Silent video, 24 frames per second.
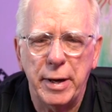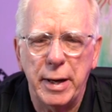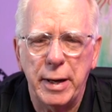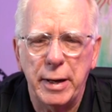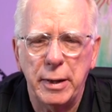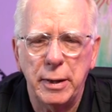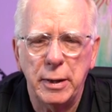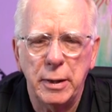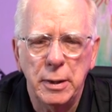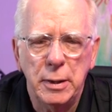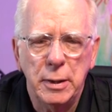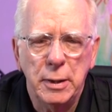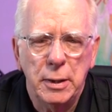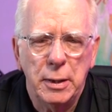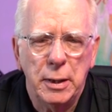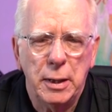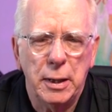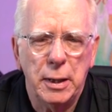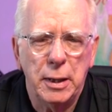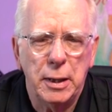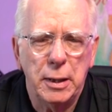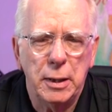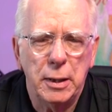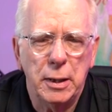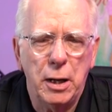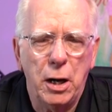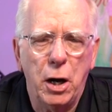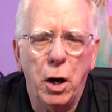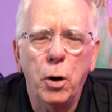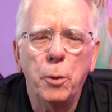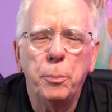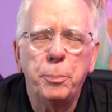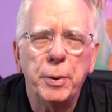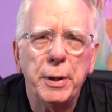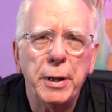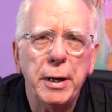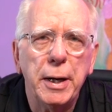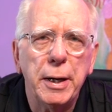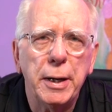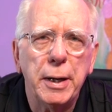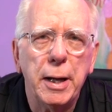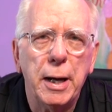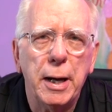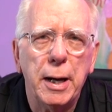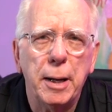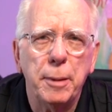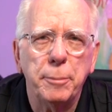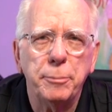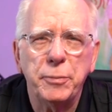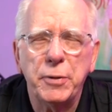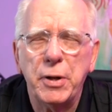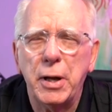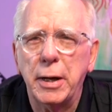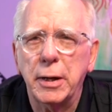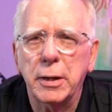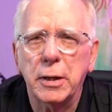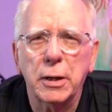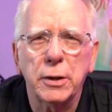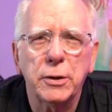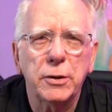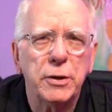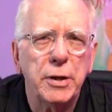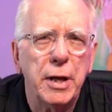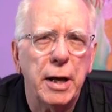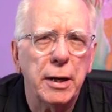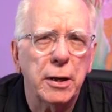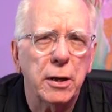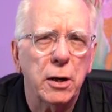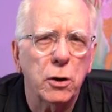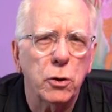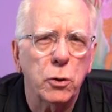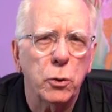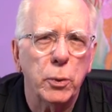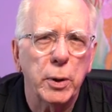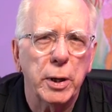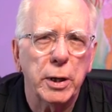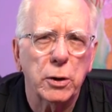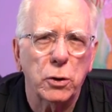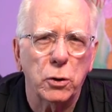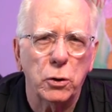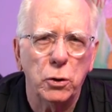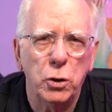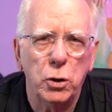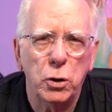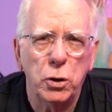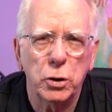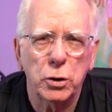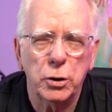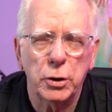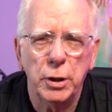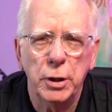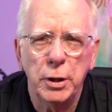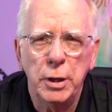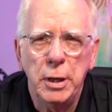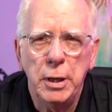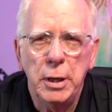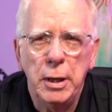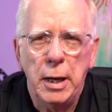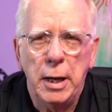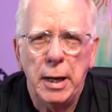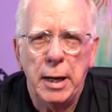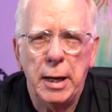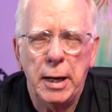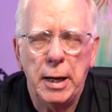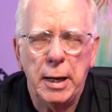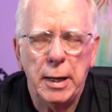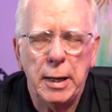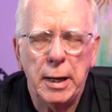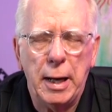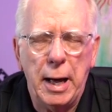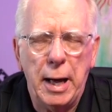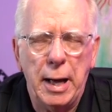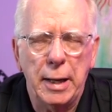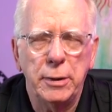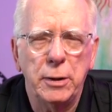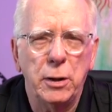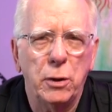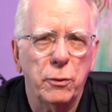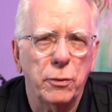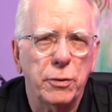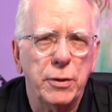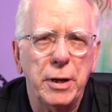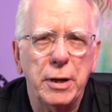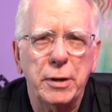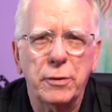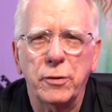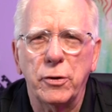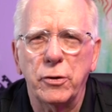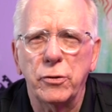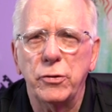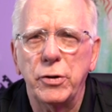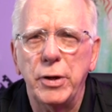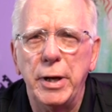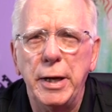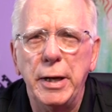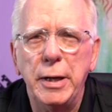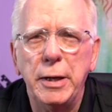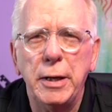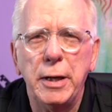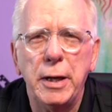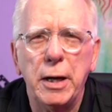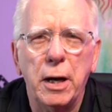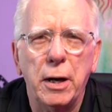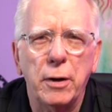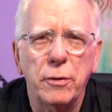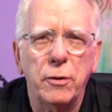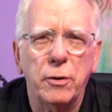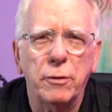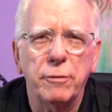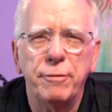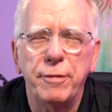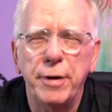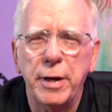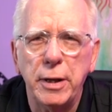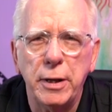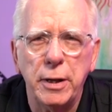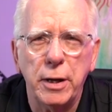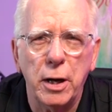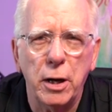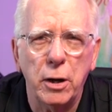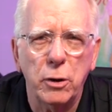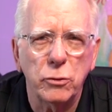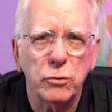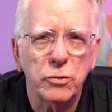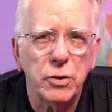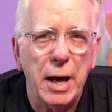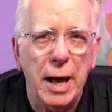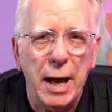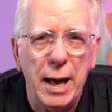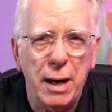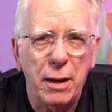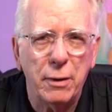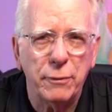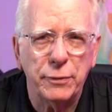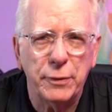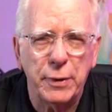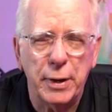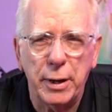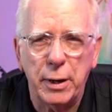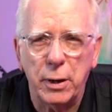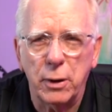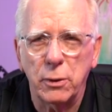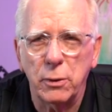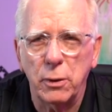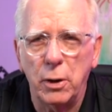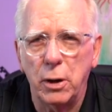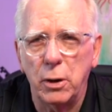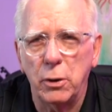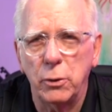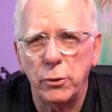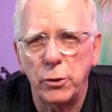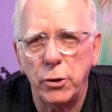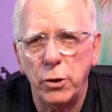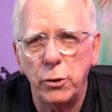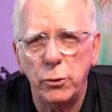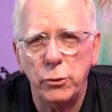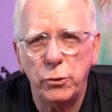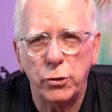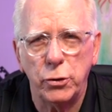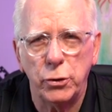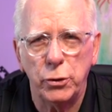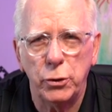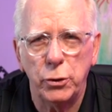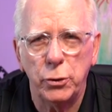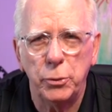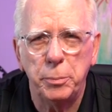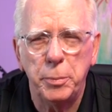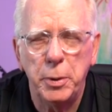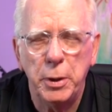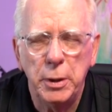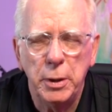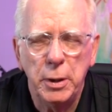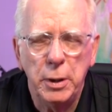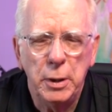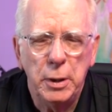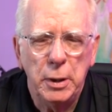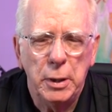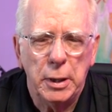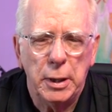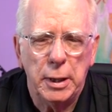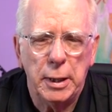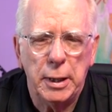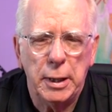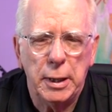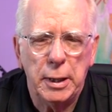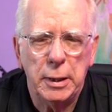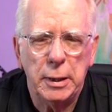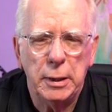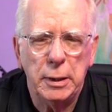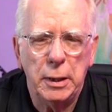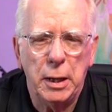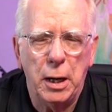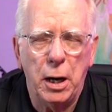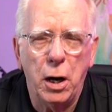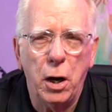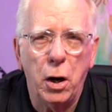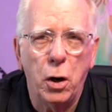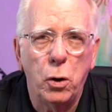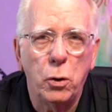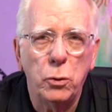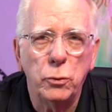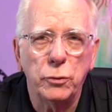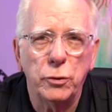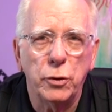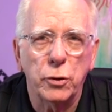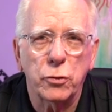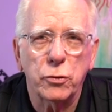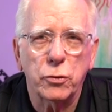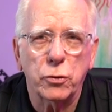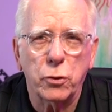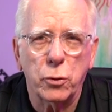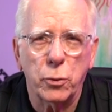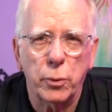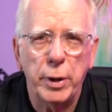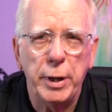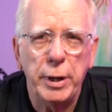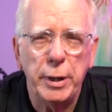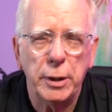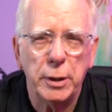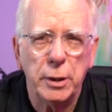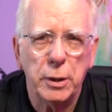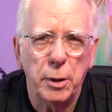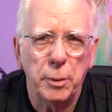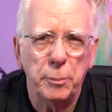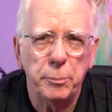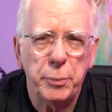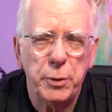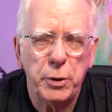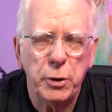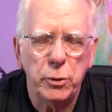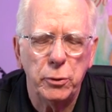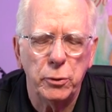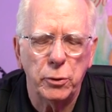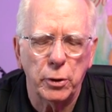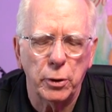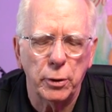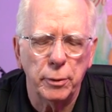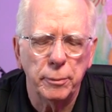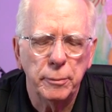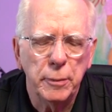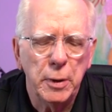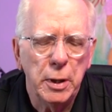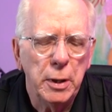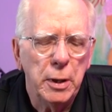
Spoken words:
a open it up, take a quick look. I don't think there's any other videos out there on YouTube on the Screen computer.